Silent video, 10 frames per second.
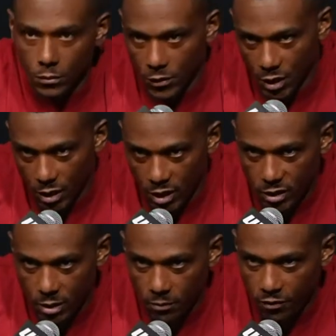Yeah, that's
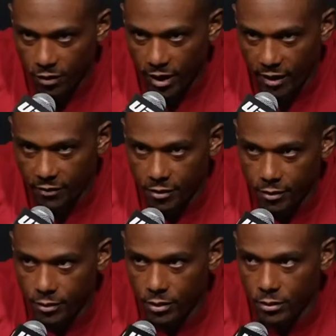something for after.
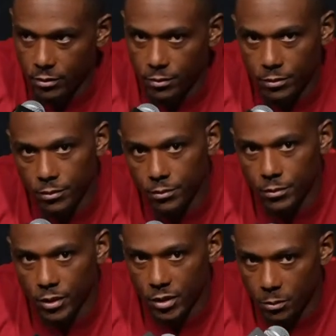
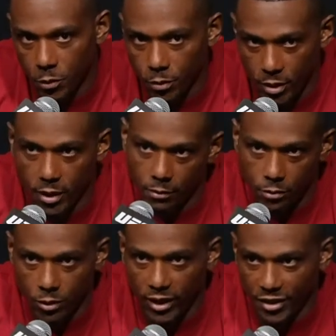That's something to,
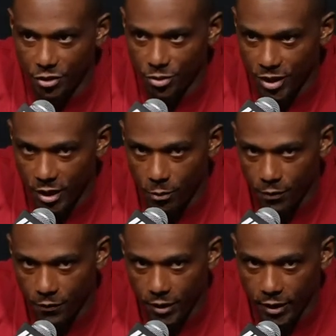well, as you said,
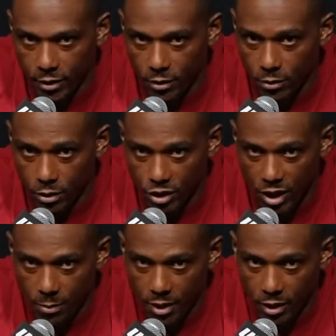reflect on. The
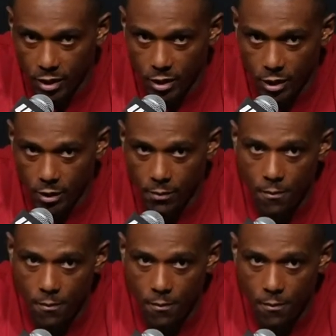job ain't done yet.